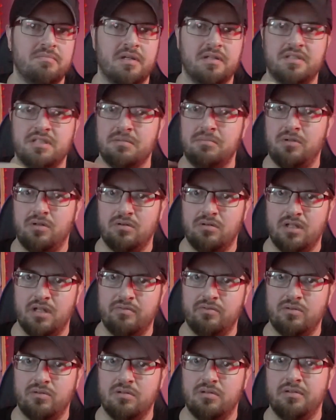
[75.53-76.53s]
a similar
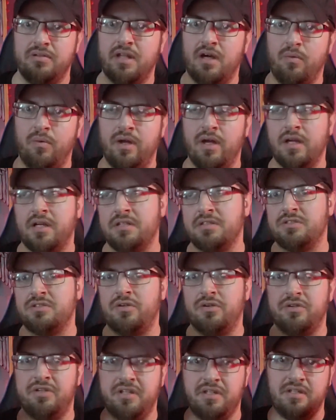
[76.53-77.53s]
level. That way I can
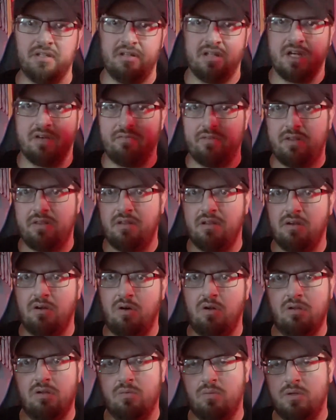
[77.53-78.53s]
start detailing
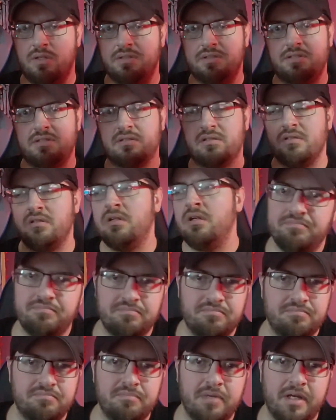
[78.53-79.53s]
everything all at once.
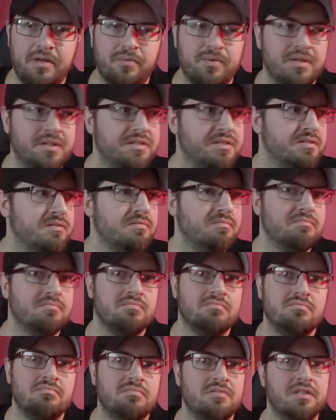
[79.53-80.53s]
Main reason,
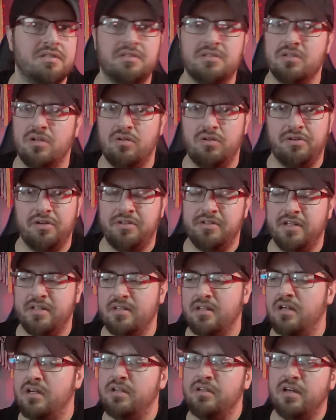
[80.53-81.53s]
this is all on a
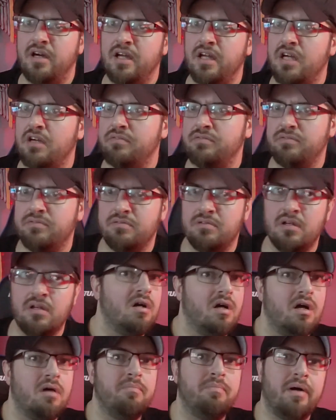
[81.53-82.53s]
deadline. I have
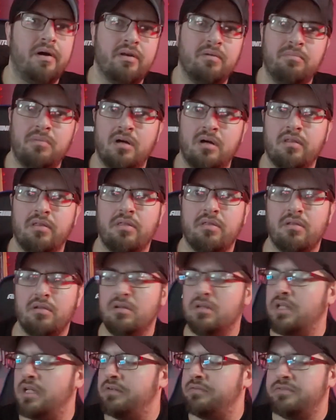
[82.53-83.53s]
about a
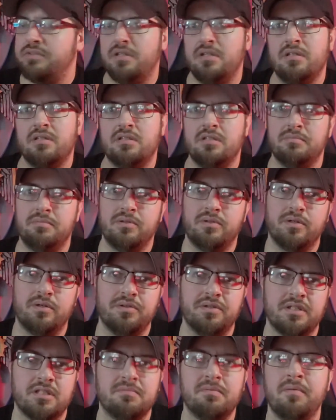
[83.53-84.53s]
month left to build
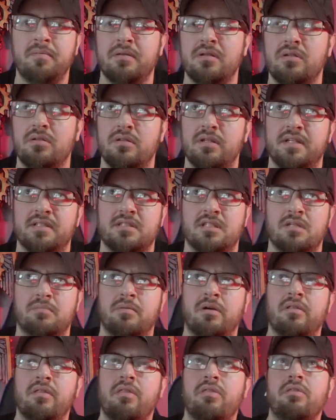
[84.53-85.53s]
all this, maybe a little less than
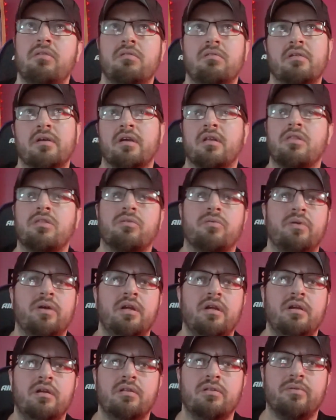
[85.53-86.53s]
a month, like
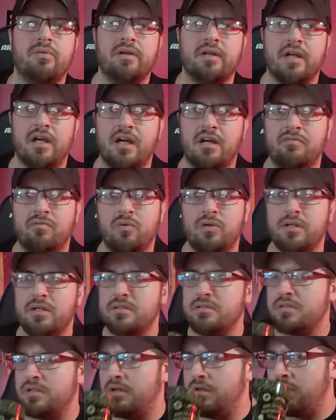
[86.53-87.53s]
3.5
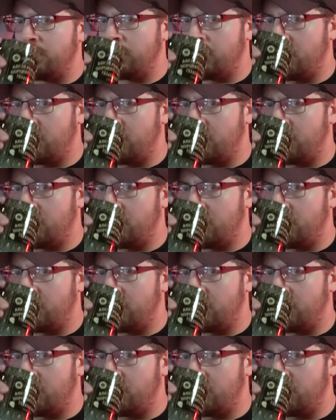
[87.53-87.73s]
weeks.